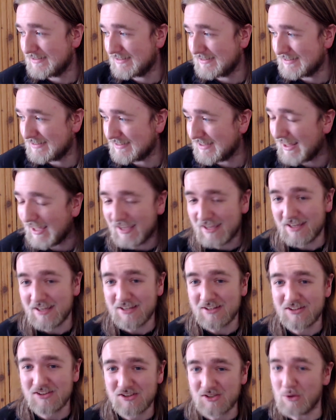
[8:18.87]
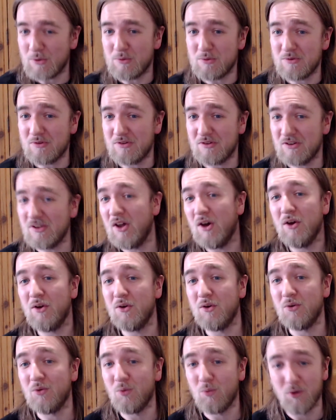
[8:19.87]
they don't
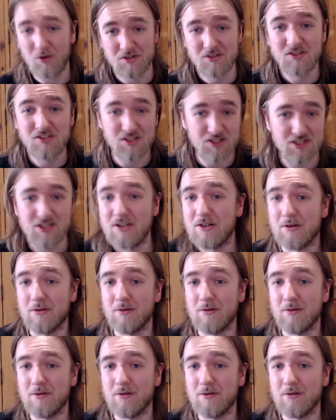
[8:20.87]
know what to do.